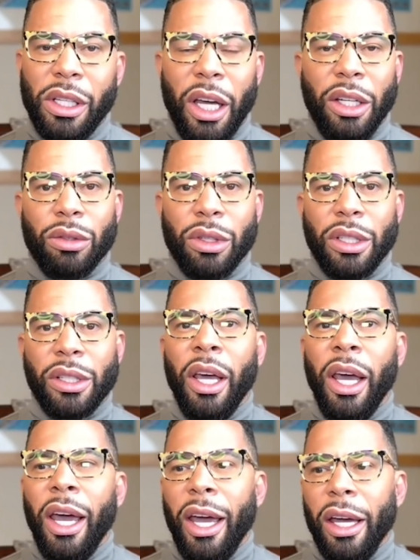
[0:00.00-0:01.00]
was dangerous
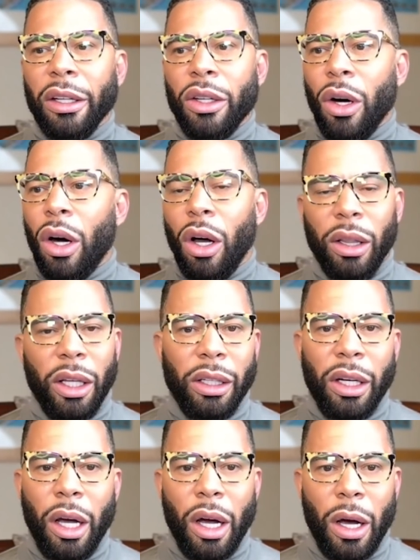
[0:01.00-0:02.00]
and
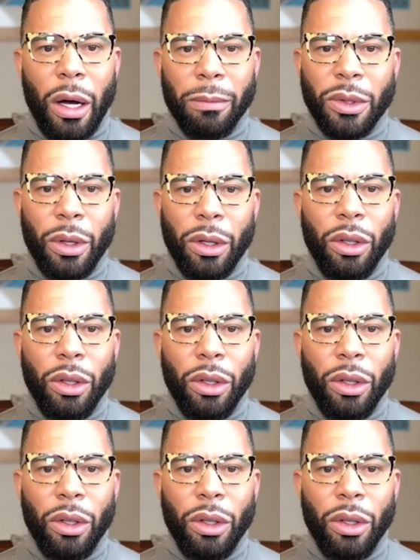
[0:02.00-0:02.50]
calling, um,